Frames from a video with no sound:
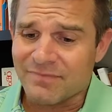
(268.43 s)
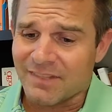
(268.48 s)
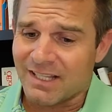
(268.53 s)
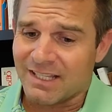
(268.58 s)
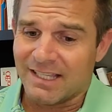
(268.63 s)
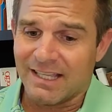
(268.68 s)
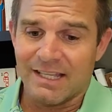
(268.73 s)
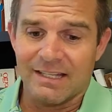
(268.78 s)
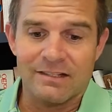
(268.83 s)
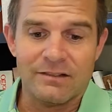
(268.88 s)

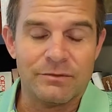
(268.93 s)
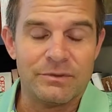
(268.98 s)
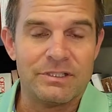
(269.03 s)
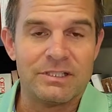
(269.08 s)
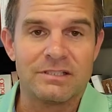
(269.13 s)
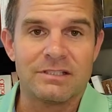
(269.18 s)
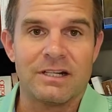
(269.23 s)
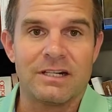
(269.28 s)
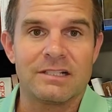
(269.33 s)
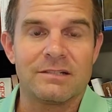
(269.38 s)
Again, we
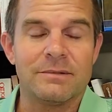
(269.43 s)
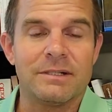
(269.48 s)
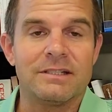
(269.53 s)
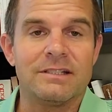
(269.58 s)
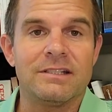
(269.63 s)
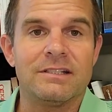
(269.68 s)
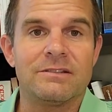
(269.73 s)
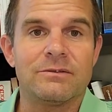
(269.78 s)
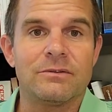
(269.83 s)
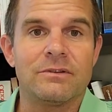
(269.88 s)
just talked about
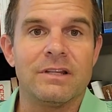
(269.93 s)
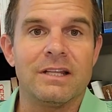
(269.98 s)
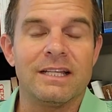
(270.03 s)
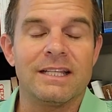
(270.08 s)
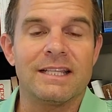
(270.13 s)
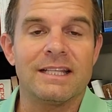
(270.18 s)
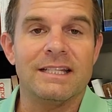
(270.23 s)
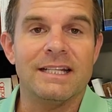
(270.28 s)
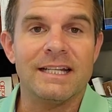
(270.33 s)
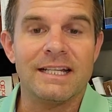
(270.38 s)
this with like
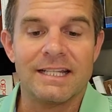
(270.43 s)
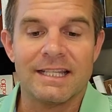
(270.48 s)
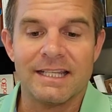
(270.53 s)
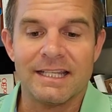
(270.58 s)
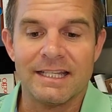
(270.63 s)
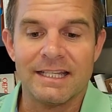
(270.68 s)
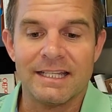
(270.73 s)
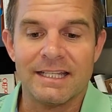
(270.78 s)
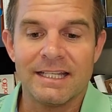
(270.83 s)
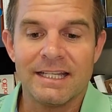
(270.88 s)

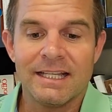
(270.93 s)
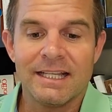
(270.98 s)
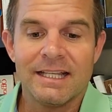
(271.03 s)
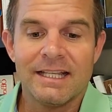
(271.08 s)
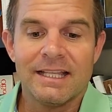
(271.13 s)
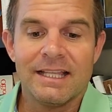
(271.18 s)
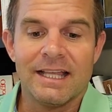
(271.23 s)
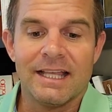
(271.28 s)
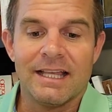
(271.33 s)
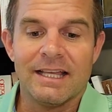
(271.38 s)
Connecticut,
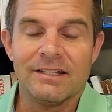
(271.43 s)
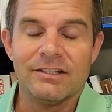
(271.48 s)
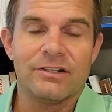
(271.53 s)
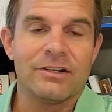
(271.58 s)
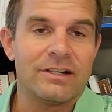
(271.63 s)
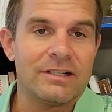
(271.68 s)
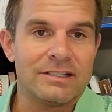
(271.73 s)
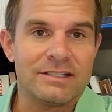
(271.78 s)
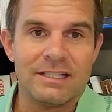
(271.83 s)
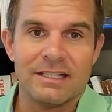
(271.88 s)
and you're
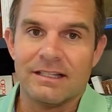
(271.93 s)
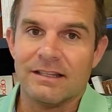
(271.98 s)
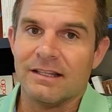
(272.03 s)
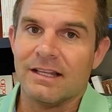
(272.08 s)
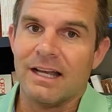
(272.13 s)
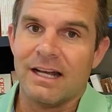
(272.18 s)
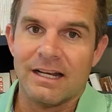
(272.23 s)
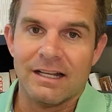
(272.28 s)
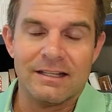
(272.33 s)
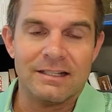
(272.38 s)
going to see a
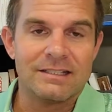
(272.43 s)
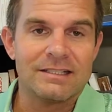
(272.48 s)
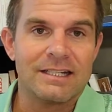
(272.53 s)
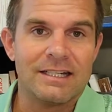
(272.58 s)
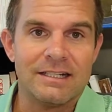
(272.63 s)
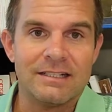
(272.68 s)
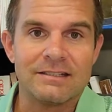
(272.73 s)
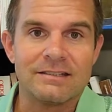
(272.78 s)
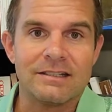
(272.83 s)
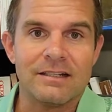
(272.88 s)
lot of this
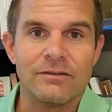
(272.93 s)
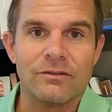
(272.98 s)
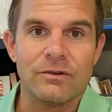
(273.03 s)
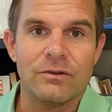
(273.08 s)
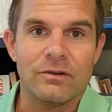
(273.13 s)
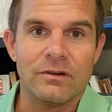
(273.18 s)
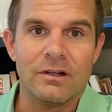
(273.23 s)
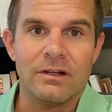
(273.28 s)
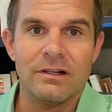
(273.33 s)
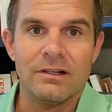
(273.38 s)
kind of stuff
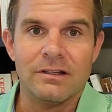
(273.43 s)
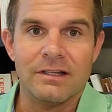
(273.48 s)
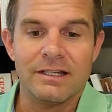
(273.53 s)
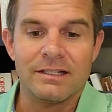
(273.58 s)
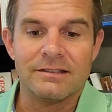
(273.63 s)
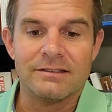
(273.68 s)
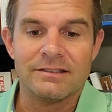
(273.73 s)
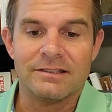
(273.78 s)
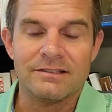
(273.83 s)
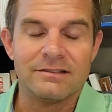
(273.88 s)
going on,
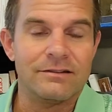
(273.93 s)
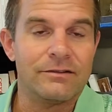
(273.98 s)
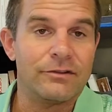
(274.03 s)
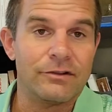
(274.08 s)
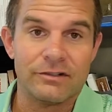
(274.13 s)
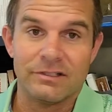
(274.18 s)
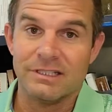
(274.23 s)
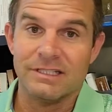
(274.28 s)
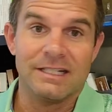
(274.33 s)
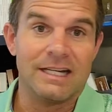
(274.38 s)
like just the
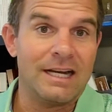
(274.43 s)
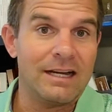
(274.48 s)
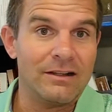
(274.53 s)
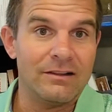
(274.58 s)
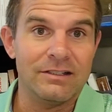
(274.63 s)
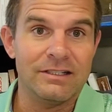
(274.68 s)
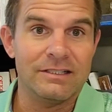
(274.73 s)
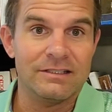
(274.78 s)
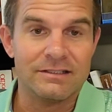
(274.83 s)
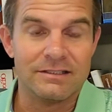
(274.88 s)
13
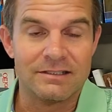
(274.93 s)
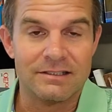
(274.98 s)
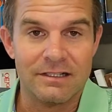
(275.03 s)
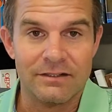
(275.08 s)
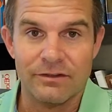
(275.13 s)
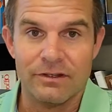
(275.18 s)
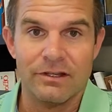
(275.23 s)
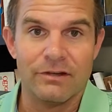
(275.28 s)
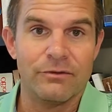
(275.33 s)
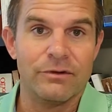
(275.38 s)
colonies and stuff,
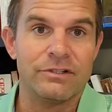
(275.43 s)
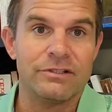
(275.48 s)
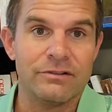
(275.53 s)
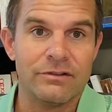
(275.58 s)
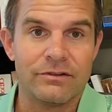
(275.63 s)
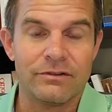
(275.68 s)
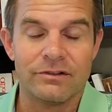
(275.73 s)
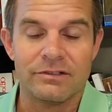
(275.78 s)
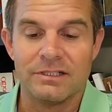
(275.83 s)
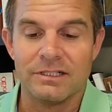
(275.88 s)
or the
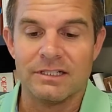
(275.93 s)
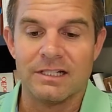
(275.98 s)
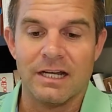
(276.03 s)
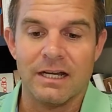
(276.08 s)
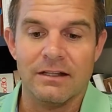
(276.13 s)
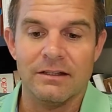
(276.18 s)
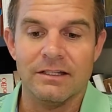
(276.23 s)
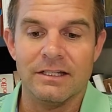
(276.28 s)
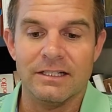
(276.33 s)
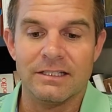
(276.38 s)
original 13
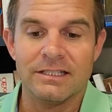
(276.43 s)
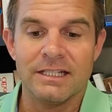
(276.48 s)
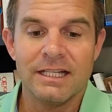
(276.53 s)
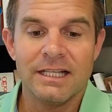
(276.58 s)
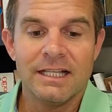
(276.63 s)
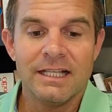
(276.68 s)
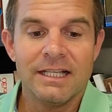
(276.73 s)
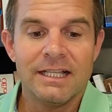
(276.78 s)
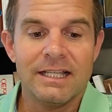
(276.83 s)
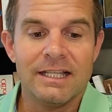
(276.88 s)
colonies,
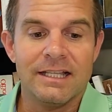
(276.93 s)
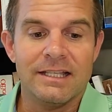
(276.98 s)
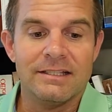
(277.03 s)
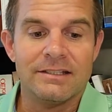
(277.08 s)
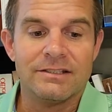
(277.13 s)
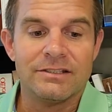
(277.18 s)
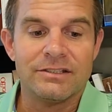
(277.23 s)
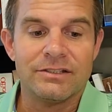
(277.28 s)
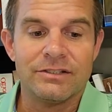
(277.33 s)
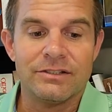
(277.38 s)

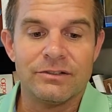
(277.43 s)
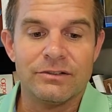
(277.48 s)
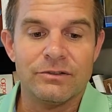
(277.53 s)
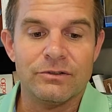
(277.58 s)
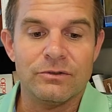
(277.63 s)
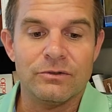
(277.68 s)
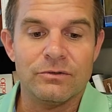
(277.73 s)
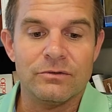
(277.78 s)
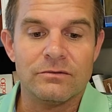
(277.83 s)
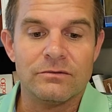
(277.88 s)
is
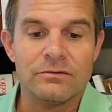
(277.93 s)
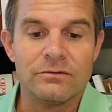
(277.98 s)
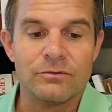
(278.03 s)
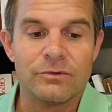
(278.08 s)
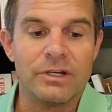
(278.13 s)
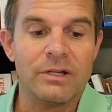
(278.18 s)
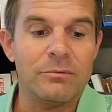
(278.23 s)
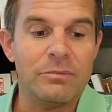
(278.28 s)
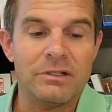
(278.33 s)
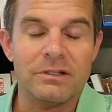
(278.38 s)
to
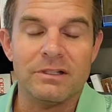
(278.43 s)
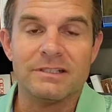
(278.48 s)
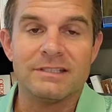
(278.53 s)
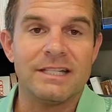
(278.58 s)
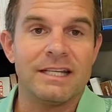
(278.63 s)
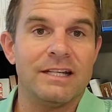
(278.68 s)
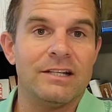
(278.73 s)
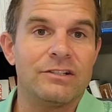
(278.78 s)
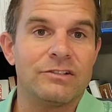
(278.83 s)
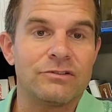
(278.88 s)

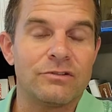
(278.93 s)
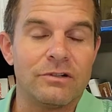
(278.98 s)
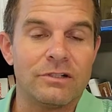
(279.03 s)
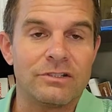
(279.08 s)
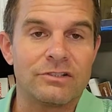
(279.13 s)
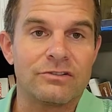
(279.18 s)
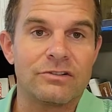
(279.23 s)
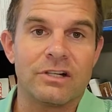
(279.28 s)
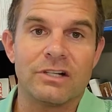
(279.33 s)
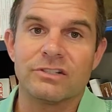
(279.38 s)
rehabilitate historic
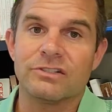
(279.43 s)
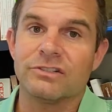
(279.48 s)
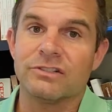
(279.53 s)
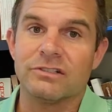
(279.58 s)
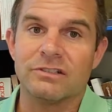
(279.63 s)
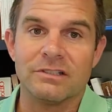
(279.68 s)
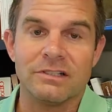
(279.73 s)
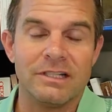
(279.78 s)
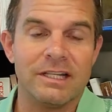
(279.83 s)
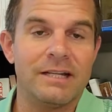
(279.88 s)

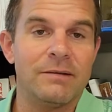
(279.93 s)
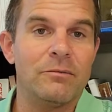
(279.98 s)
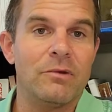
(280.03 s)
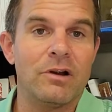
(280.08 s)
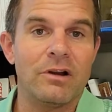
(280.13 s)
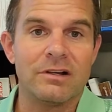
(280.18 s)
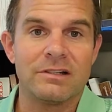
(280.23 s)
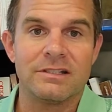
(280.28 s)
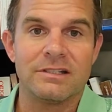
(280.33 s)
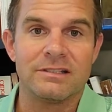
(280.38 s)
structures,
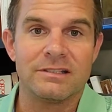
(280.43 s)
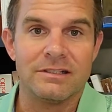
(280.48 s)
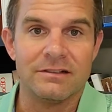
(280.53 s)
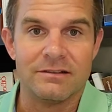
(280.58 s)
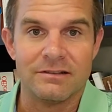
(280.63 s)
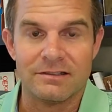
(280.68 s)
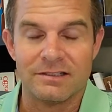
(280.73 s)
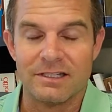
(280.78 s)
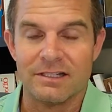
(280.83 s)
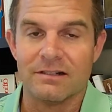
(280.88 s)
landmarks, et cetera,
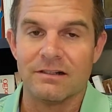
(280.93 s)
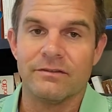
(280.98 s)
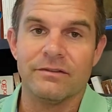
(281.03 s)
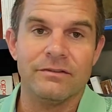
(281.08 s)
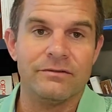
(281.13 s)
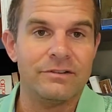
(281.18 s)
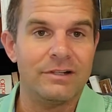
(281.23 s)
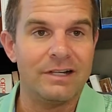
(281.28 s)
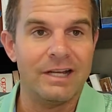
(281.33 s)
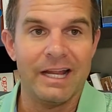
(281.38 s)
et cetera. If you've
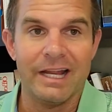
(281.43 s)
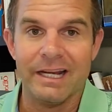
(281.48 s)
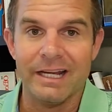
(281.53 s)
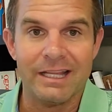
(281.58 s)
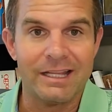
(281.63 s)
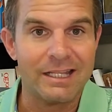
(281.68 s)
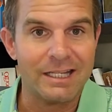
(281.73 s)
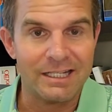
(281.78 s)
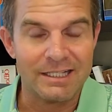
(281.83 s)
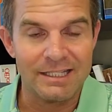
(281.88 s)
done
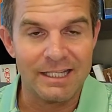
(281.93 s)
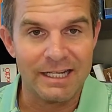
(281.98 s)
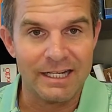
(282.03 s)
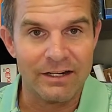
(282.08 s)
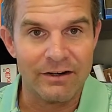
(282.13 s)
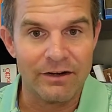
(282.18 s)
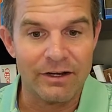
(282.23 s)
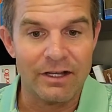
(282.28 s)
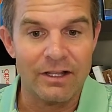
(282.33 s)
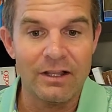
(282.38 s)
anything in that
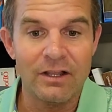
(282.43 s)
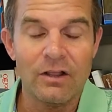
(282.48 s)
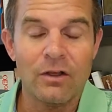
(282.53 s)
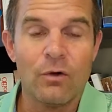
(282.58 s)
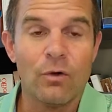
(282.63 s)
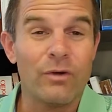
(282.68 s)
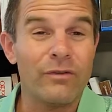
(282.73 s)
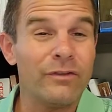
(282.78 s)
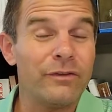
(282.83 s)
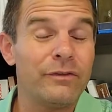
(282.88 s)
area,
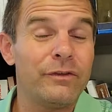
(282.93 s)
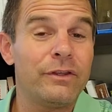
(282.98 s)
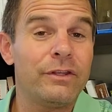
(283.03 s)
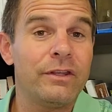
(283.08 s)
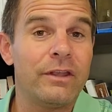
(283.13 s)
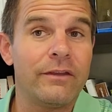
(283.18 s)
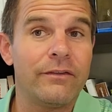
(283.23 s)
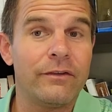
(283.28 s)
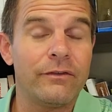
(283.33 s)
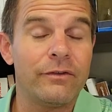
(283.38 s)
or if you've,
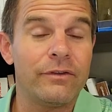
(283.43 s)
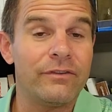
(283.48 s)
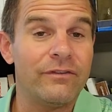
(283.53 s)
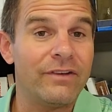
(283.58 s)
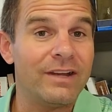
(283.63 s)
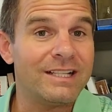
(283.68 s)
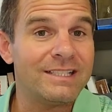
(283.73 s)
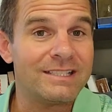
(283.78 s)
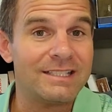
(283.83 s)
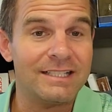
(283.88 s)
if you've
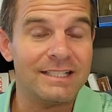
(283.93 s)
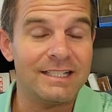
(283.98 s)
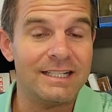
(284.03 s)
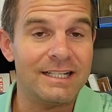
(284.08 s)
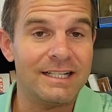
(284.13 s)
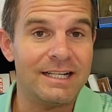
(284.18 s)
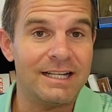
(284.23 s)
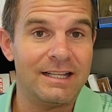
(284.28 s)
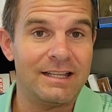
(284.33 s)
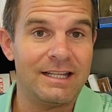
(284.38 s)
invested
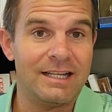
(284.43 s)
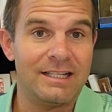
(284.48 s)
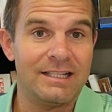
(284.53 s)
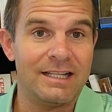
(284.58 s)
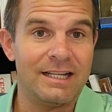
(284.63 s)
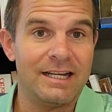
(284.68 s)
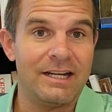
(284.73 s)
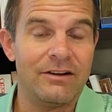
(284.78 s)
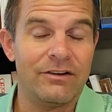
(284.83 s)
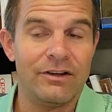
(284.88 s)
in anything in
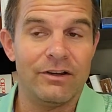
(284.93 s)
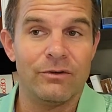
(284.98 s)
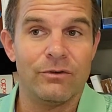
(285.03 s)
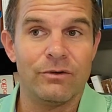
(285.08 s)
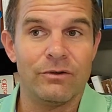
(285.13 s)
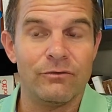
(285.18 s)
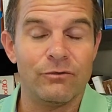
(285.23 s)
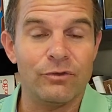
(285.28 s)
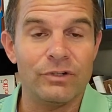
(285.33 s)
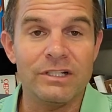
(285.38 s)
that area or
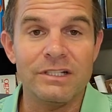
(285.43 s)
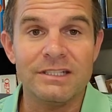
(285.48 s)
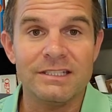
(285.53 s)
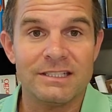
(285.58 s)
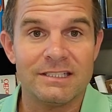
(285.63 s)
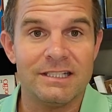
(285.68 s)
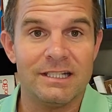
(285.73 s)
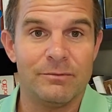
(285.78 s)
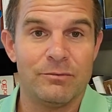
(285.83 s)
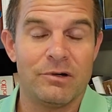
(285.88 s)
in real
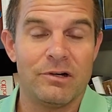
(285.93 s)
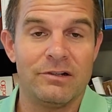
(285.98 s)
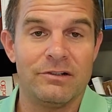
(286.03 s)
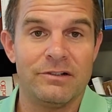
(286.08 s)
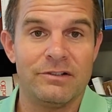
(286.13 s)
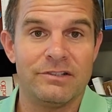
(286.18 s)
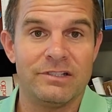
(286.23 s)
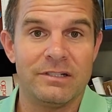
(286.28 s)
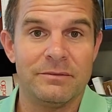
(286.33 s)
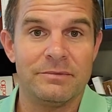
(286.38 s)
estate
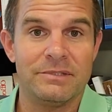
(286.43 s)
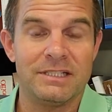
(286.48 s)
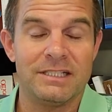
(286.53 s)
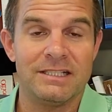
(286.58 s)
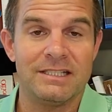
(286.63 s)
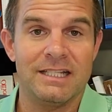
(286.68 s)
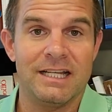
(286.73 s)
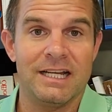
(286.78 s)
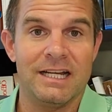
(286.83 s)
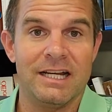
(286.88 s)
partnerships
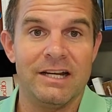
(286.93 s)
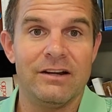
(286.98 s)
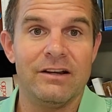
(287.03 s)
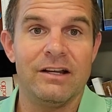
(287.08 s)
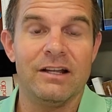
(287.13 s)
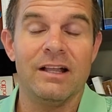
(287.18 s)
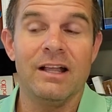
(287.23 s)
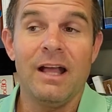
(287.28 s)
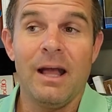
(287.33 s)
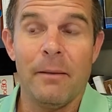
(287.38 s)
in that
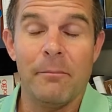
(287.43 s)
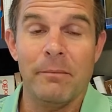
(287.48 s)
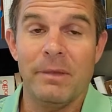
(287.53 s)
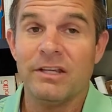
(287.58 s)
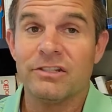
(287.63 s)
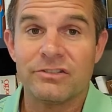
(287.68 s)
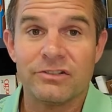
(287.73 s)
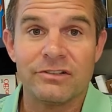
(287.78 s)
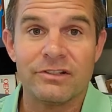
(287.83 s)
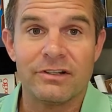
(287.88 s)
area, make
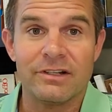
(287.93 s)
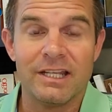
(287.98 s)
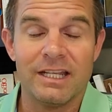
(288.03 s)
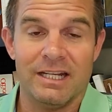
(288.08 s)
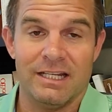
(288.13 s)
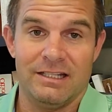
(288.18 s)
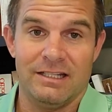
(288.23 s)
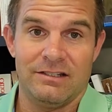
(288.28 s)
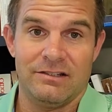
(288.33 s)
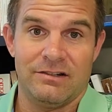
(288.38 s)
sure they're
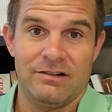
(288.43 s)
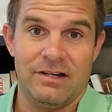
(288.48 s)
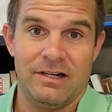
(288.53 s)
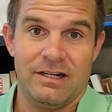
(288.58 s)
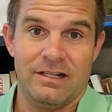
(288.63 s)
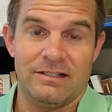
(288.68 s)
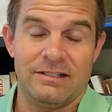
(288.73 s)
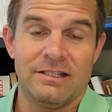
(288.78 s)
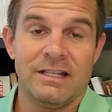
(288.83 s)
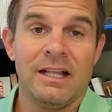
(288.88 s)
getting these
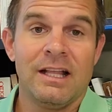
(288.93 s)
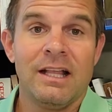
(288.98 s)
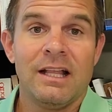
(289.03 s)
credits.